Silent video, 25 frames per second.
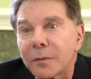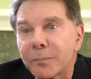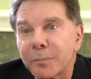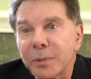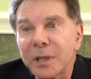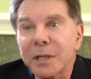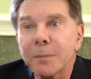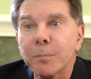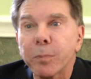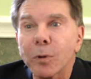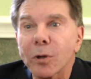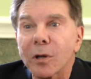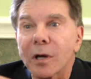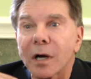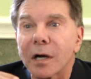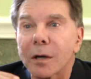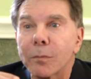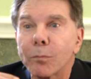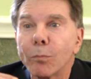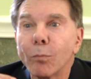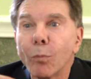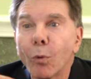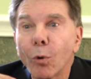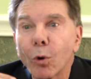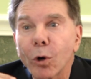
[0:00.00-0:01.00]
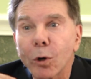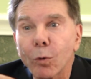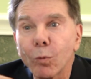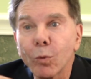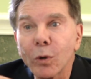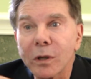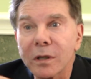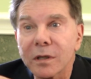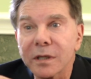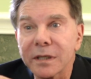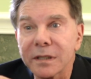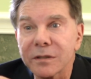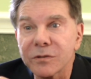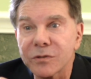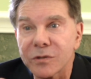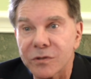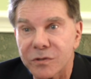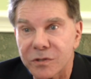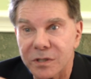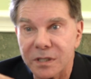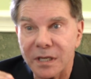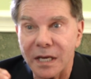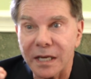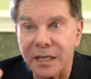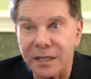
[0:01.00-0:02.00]
People are more willing to
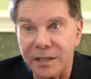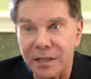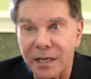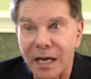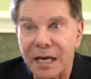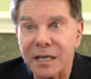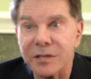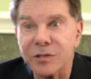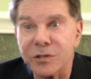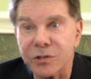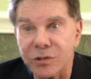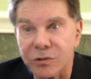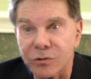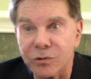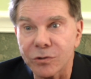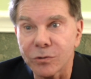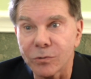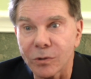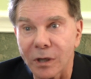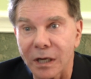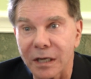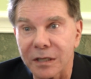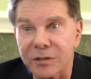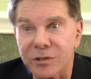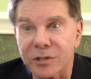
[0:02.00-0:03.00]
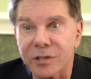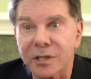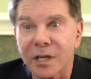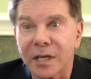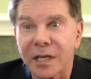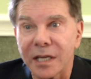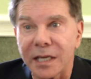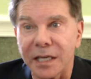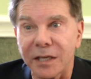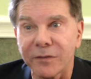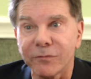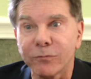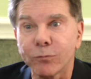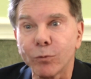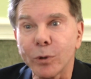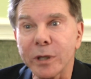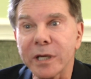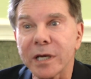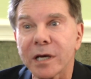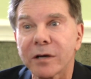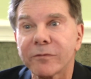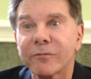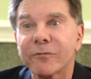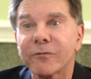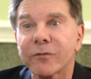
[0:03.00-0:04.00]
say yes to us if we
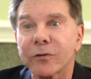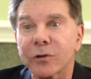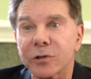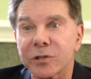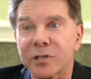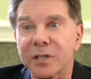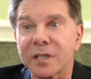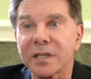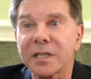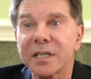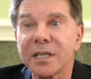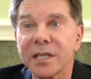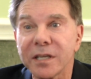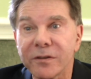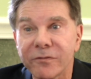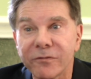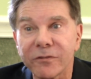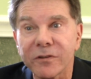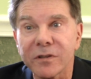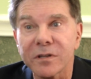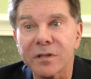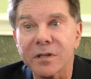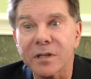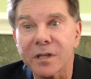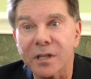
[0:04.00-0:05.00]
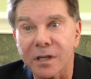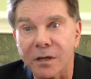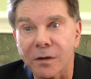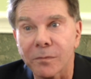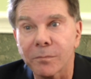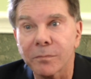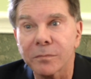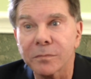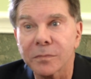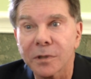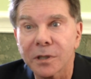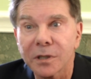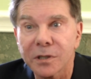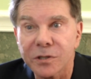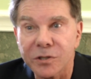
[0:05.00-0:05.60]
have first given them